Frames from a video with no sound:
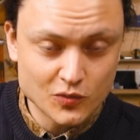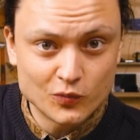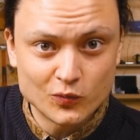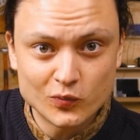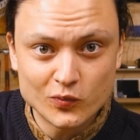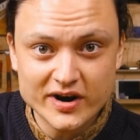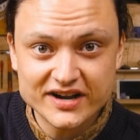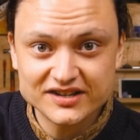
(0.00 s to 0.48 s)
a
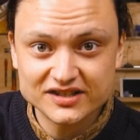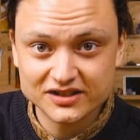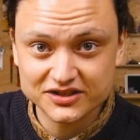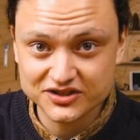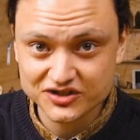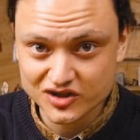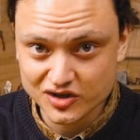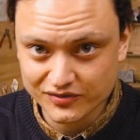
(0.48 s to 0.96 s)
regular
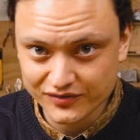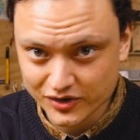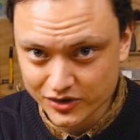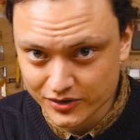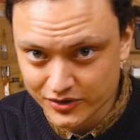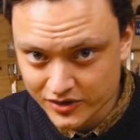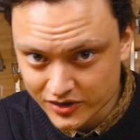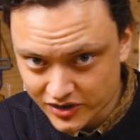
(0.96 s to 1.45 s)

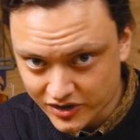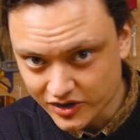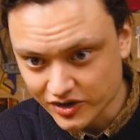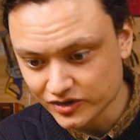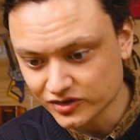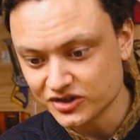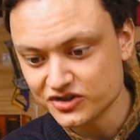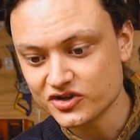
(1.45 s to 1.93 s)
servo
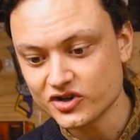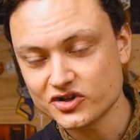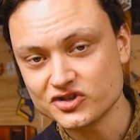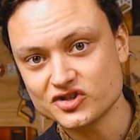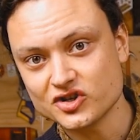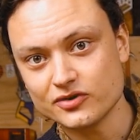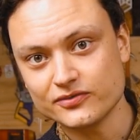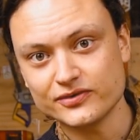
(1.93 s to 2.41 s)
only
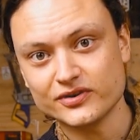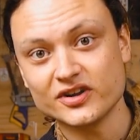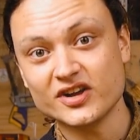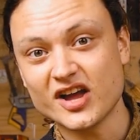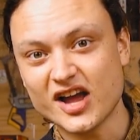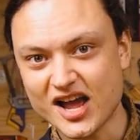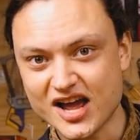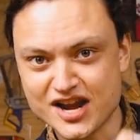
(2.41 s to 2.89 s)
turns over
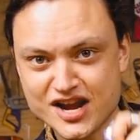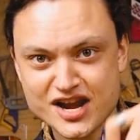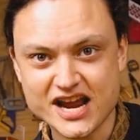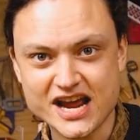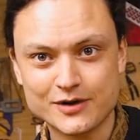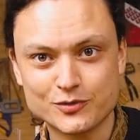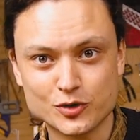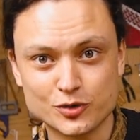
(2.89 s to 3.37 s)
a
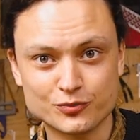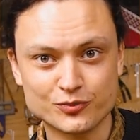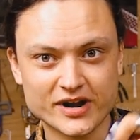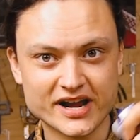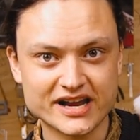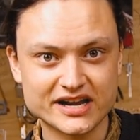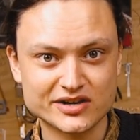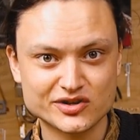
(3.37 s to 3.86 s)
narrow
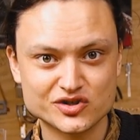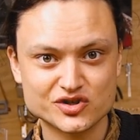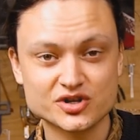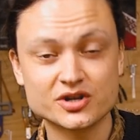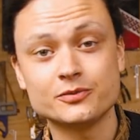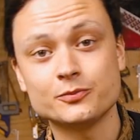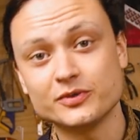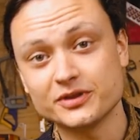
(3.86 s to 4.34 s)

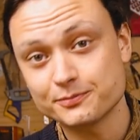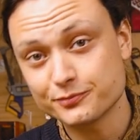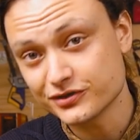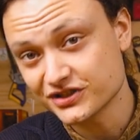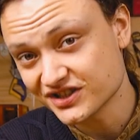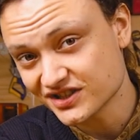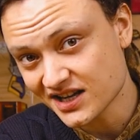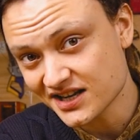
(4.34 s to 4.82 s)
range with
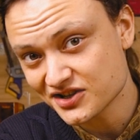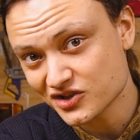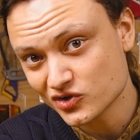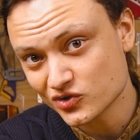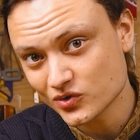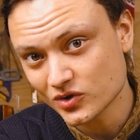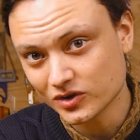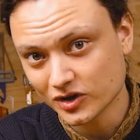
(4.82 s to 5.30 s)
precise
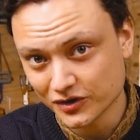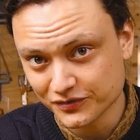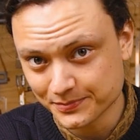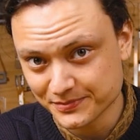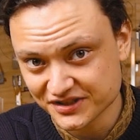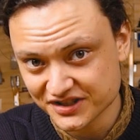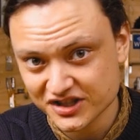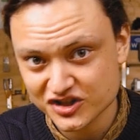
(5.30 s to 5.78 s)
control over
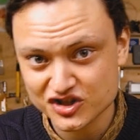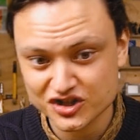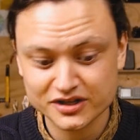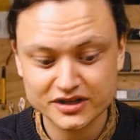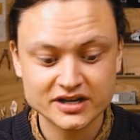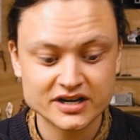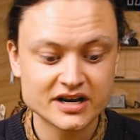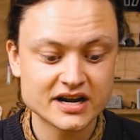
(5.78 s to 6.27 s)

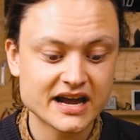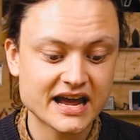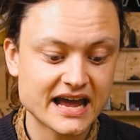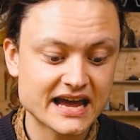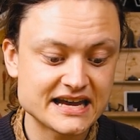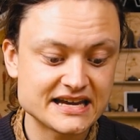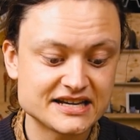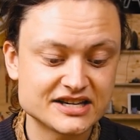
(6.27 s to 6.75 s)
position,
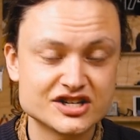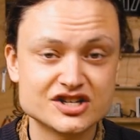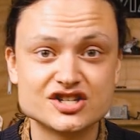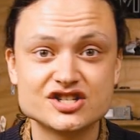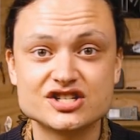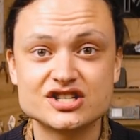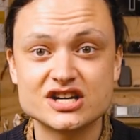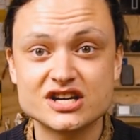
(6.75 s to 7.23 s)
a
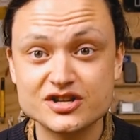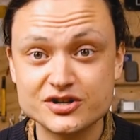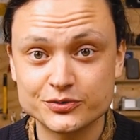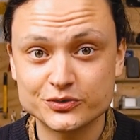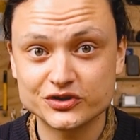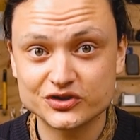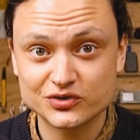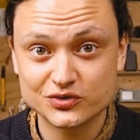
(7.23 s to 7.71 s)

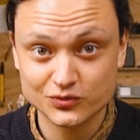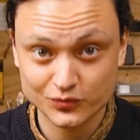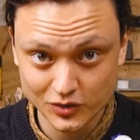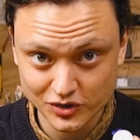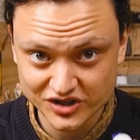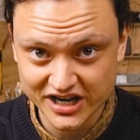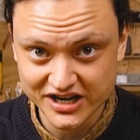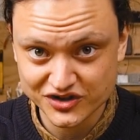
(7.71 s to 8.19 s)
continuous
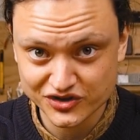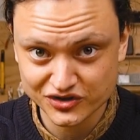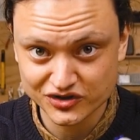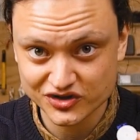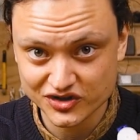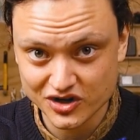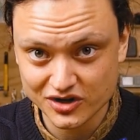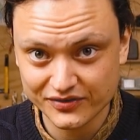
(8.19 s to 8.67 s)
rotation
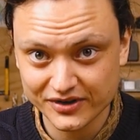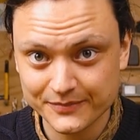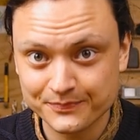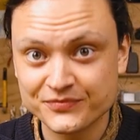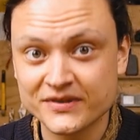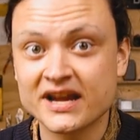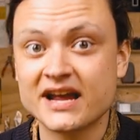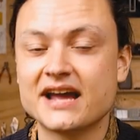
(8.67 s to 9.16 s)
servo
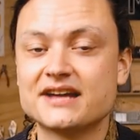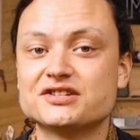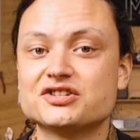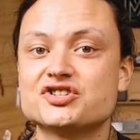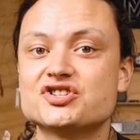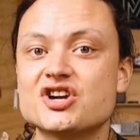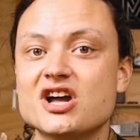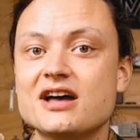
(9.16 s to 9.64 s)
has a
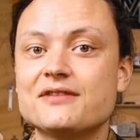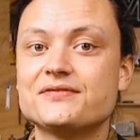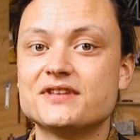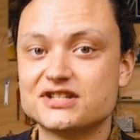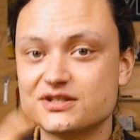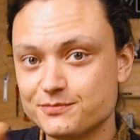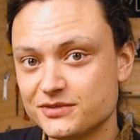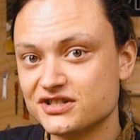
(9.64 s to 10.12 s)
shaft
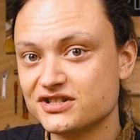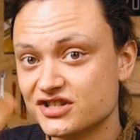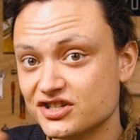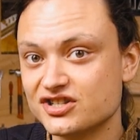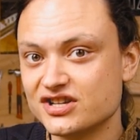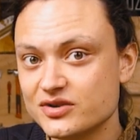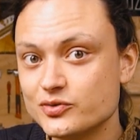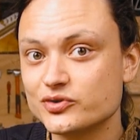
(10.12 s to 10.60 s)
that spins
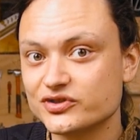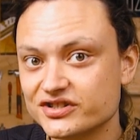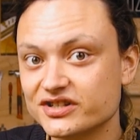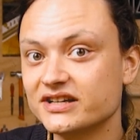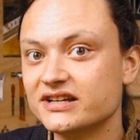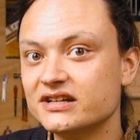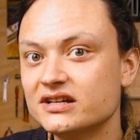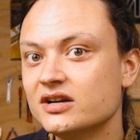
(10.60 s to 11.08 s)

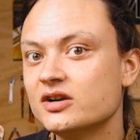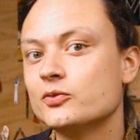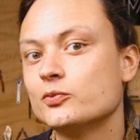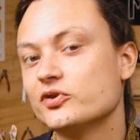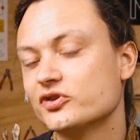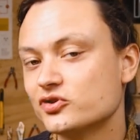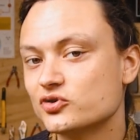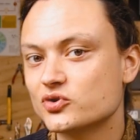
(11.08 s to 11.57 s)
continuously
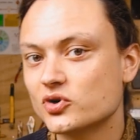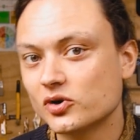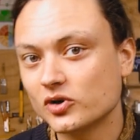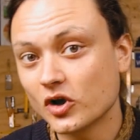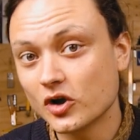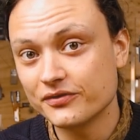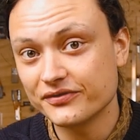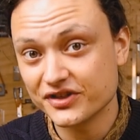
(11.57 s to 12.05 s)
with
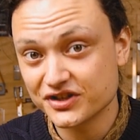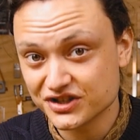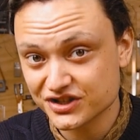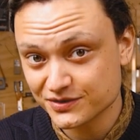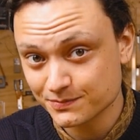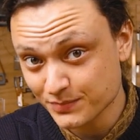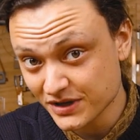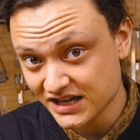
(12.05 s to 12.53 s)
control over the
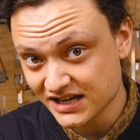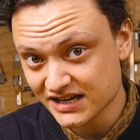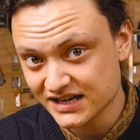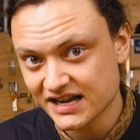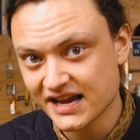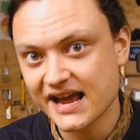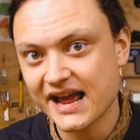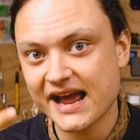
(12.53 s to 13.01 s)

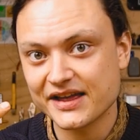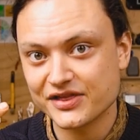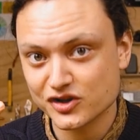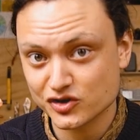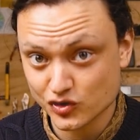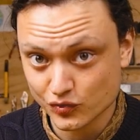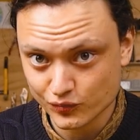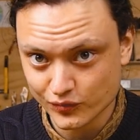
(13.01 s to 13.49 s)
speed and
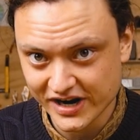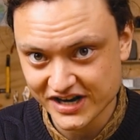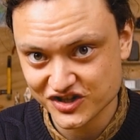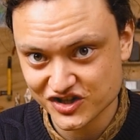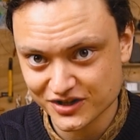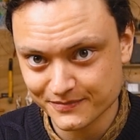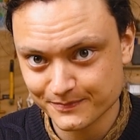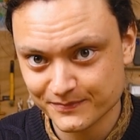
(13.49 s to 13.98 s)
the
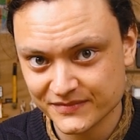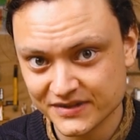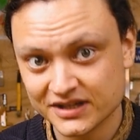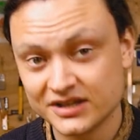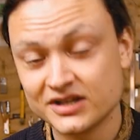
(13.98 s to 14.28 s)
direction.